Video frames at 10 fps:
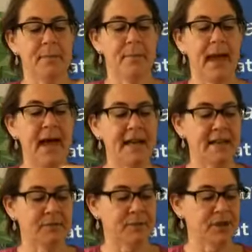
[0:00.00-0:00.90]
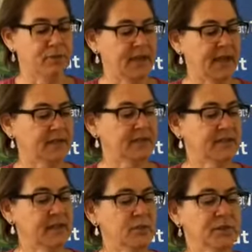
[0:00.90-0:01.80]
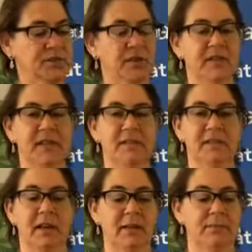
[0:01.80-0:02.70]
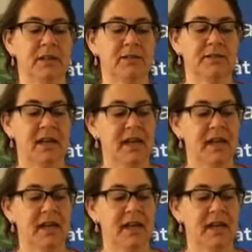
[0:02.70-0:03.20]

padded, but you can't see what's on the inside because